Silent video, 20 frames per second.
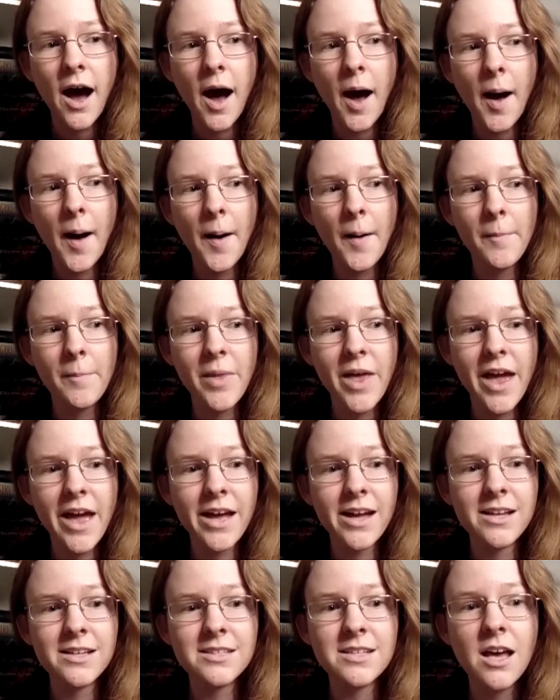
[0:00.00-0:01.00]

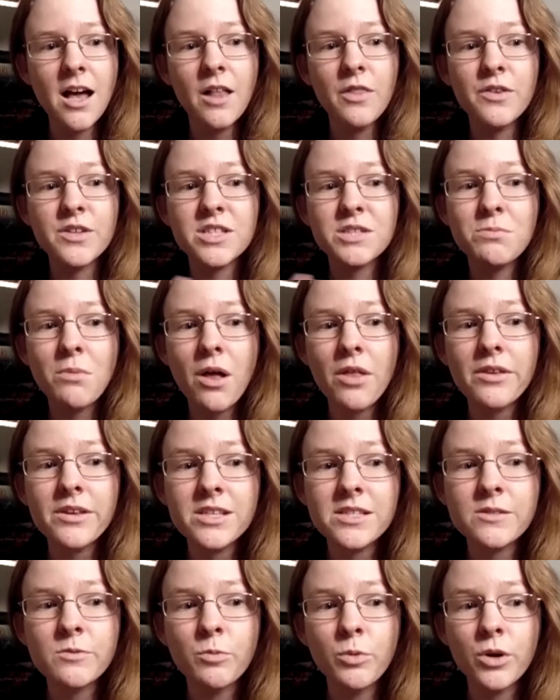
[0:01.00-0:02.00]
And the
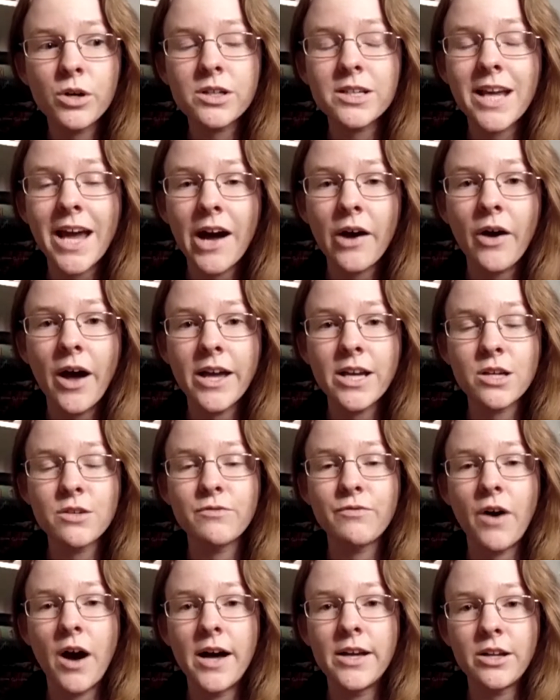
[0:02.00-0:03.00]
smallest word count I
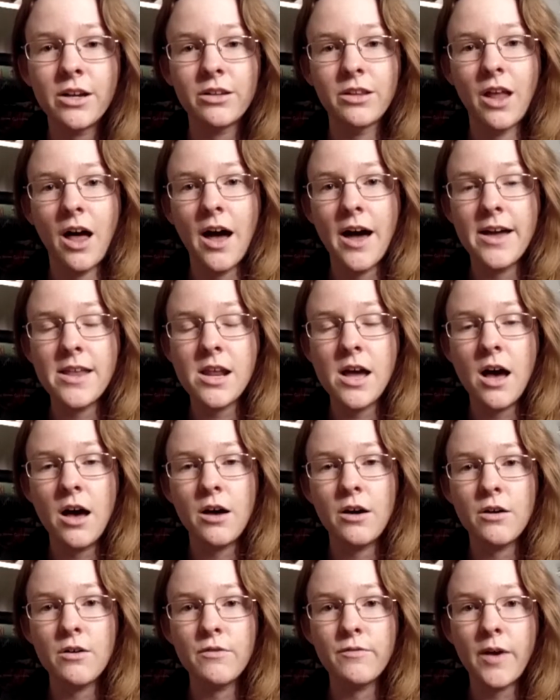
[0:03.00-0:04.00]
could find online
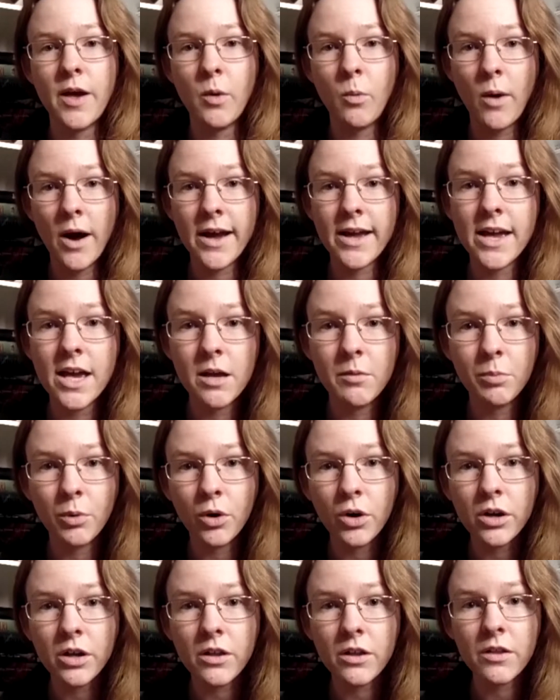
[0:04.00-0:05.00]
of a YA
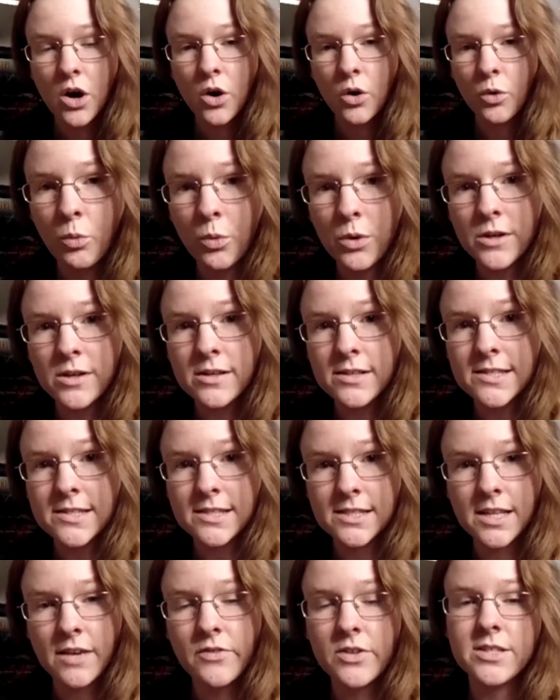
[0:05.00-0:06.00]
book was
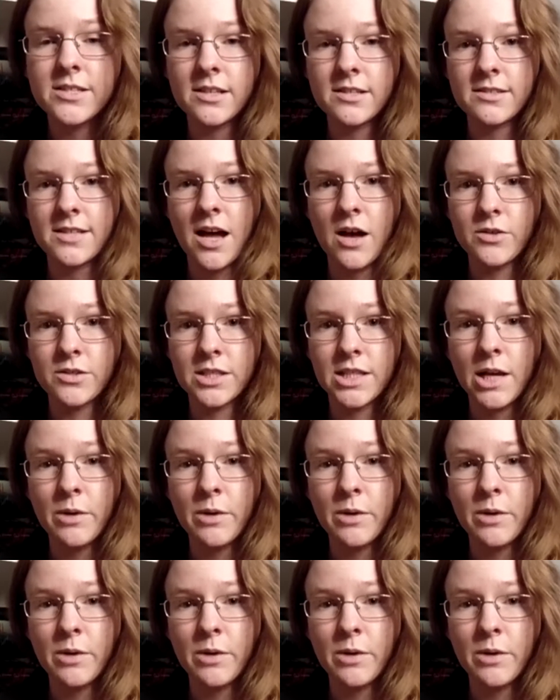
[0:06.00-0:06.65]
76,000.